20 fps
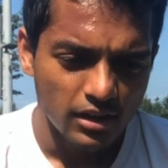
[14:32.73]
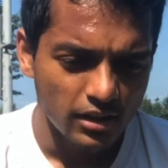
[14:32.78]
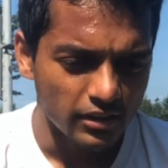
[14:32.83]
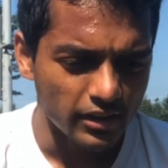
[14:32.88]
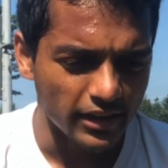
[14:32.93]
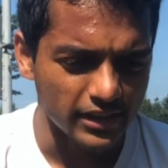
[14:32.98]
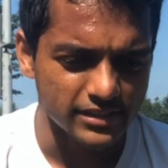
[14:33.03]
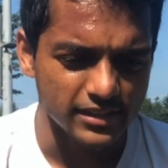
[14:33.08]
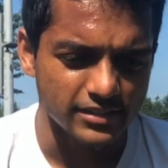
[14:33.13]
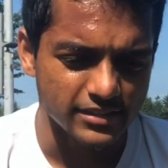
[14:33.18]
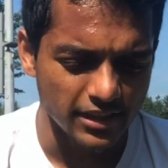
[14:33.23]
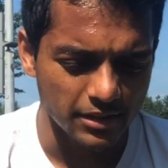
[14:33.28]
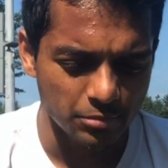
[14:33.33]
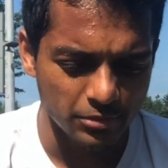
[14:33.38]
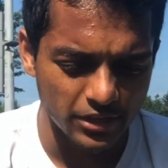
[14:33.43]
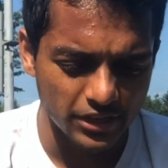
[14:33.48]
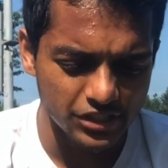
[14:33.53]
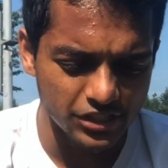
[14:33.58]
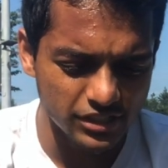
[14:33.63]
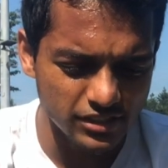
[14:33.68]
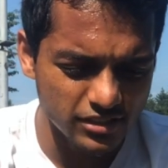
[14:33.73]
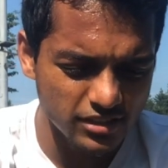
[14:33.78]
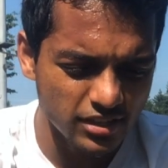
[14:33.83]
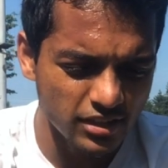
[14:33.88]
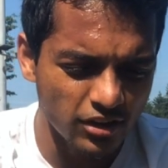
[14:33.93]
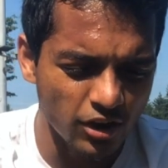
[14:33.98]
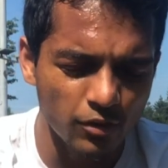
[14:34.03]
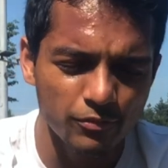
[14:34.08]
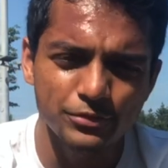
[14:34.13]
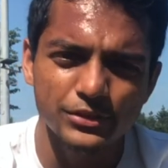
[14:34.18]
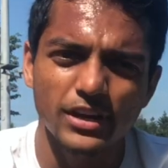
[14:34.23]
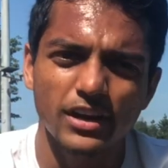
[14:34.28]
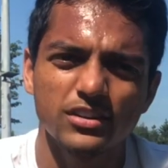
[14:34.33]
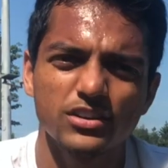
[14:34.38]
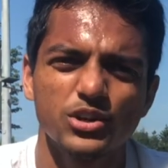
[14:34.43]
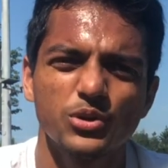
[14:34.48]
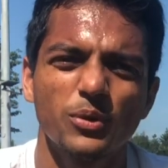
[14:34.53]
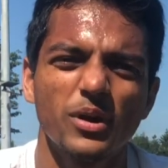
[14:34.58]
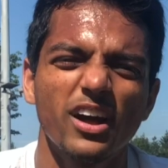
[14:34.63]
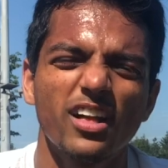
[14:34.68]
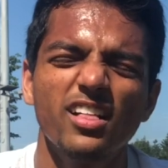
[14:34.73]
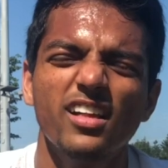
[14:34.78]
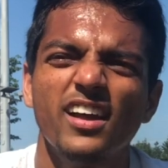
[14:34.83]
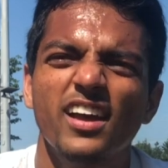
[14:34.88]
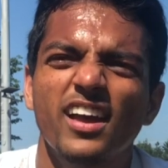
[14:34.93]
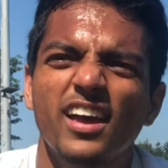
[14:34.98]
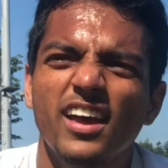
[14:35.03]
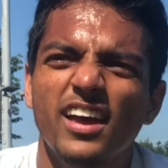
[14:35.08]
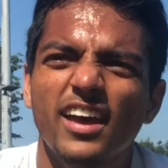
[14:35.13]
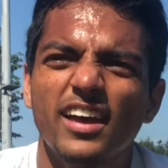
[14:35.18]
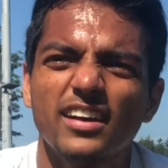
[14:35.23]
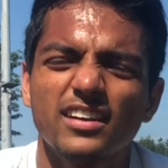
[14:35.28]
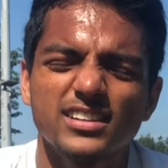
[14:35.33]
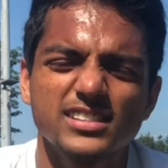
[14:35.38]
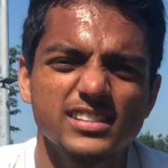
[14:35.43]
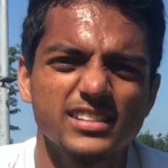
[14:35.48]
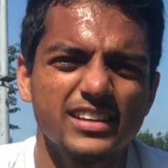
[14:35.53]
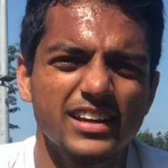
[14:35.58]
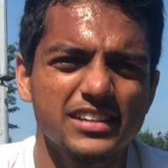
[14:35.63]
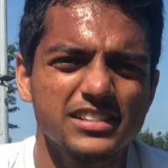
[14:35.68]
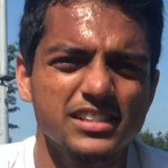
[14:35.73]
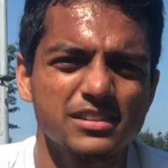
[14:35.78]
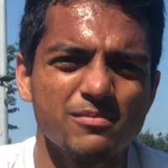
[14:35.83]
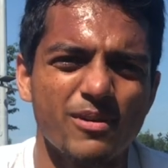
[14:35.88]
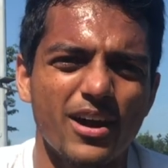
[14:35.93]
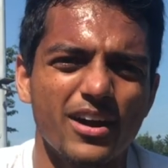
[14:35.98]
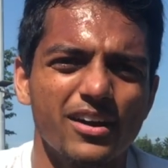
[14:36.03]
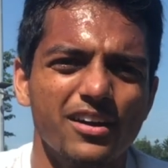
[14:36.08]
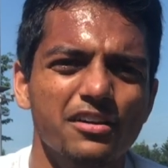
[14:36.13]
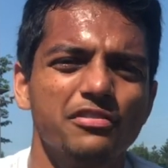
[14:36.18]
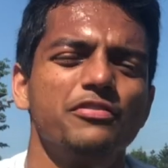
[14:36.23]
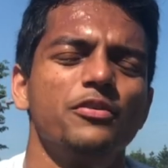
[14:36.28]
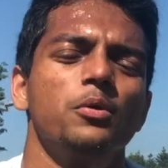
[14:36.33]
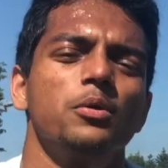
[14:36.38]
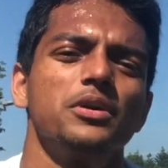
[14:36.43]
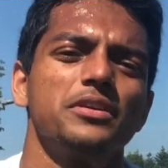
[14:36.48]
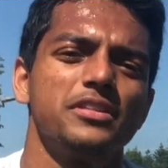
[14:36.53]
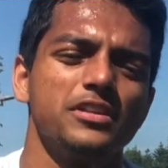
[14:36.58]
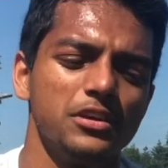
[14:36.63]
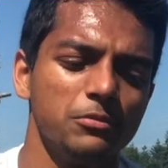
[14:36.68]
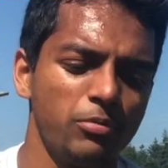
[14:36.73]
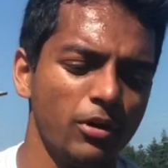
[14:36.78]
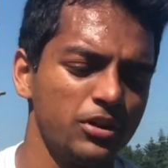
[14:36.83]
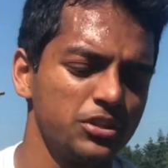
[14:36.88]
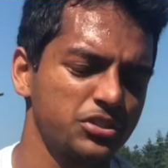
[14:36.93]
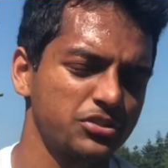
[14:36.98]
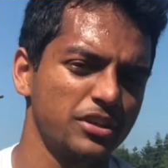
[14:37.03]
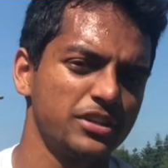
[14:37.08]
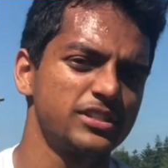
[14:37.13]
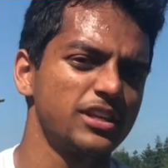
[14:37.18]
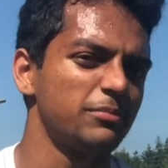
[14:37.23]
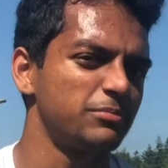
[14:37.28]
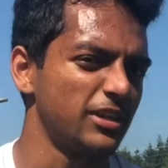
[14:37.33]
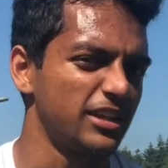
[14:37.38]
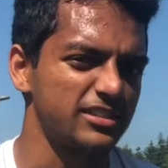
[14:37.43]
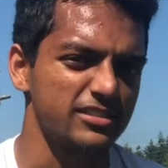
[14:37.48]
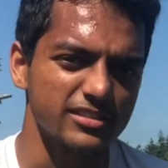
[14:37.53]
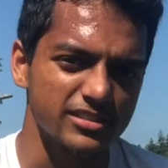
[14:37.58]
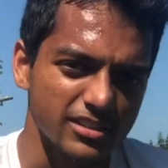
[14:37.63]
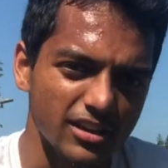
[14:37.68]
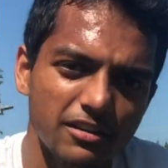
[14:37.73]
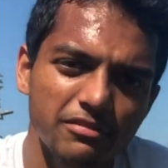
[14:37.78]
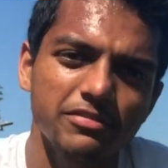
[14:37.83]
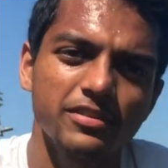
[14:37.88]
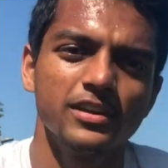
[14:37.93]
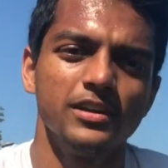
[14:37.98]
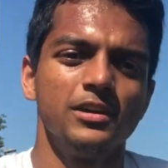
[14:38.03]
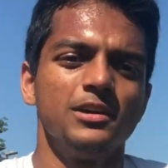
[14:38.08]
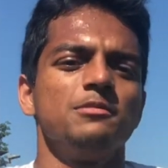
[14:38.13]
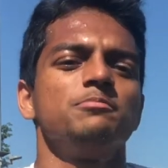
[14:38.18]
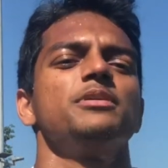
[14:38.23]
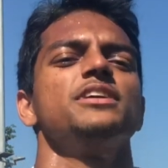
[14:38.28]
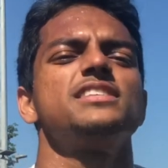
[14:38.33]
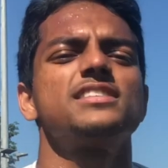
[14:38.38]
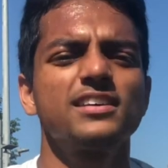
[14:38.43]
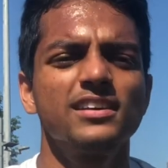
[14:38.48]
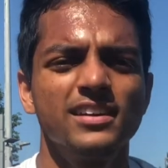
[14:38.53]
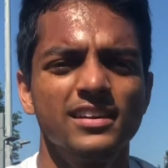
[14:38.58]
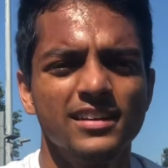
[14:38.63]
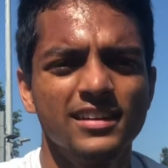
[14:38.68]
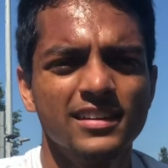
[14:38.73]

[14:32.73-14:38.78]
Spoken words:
Like I said, take predictions. Hopefully I do well, and I'll see you guys tomorrow for the post-race updates and stuff. Peace.